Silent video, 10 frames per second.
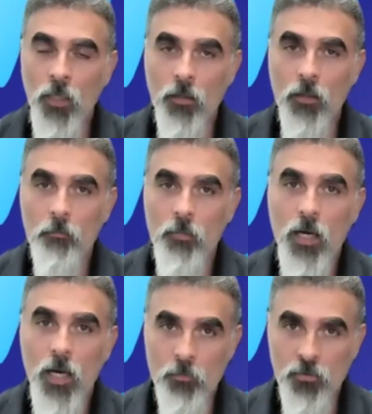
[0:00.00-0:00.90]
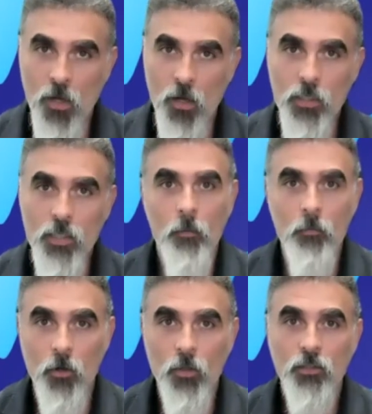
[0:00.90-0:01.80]
You tell them, I'm
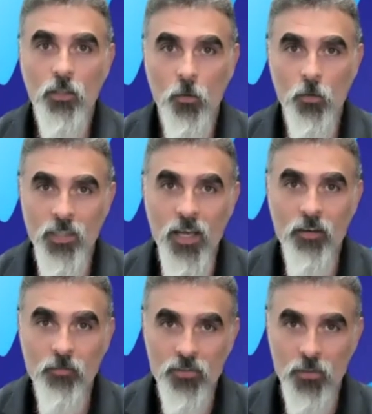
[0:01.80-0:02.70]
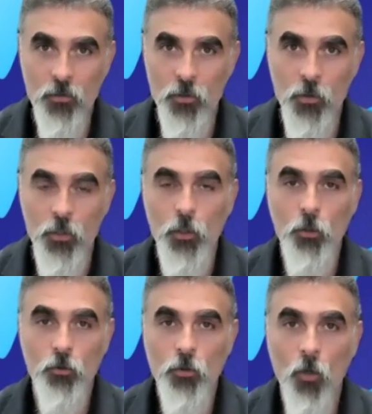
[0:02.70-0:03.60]
sorry, I'm going to go into every single
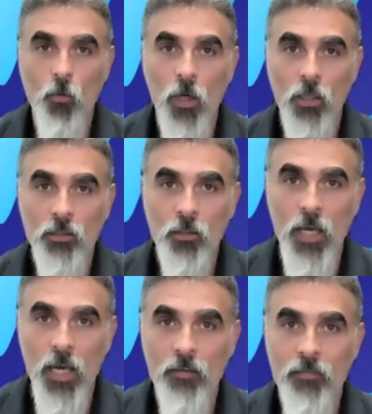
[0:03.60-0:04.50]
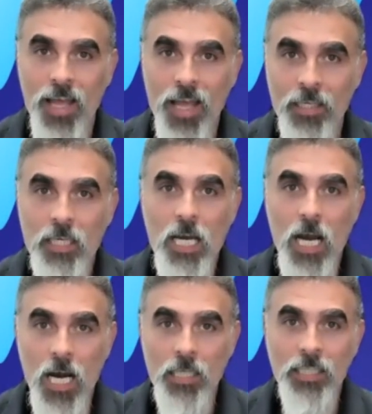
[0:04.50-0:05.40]
unit. You don't want to have
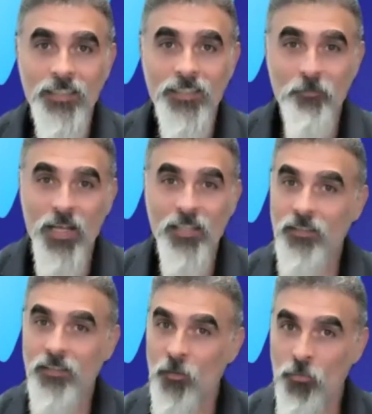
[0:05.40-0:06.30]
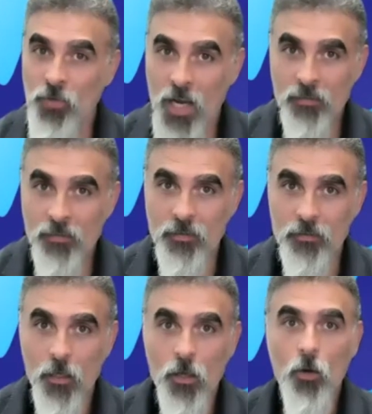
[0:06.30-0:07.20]
any unexpected
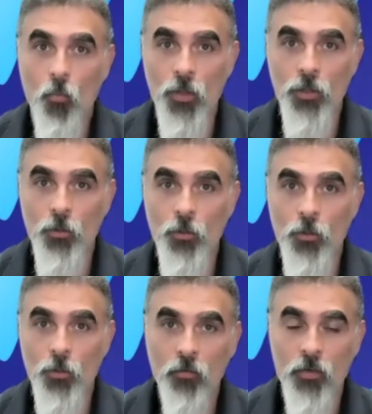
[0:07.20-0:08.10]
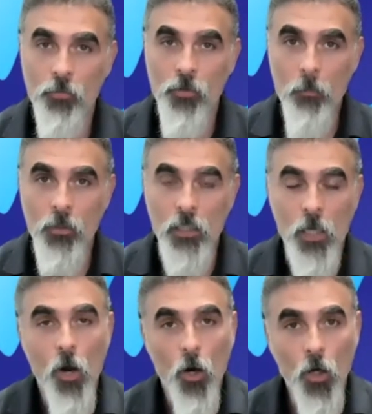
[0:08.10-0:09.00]
surprises when you take over that
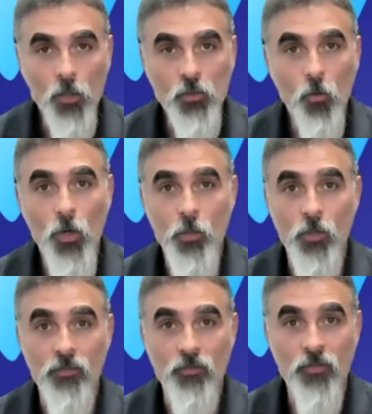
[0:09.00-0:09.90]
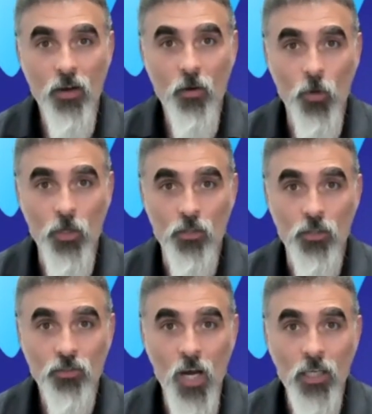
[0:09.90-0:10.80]
property. Also, when you're
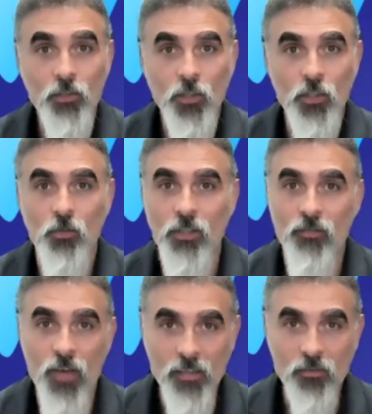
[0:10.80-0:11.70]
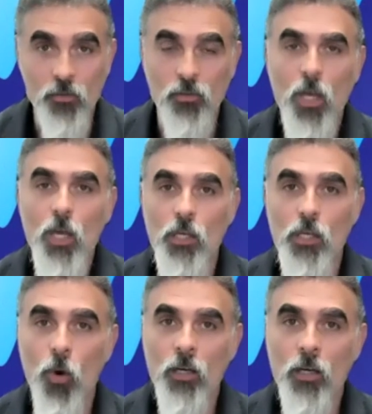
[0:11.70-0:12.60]
talking to your investors, you
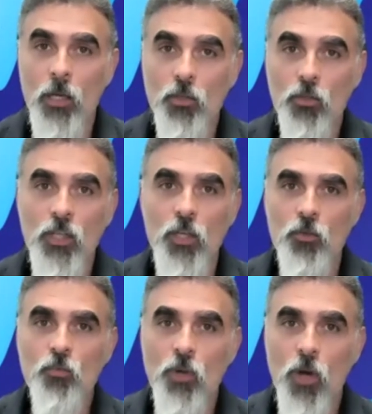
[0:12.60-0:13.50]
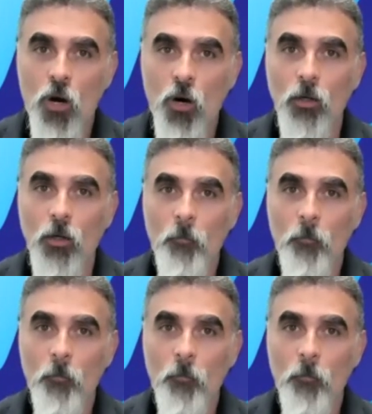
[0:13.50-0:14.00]
want to make sure that you know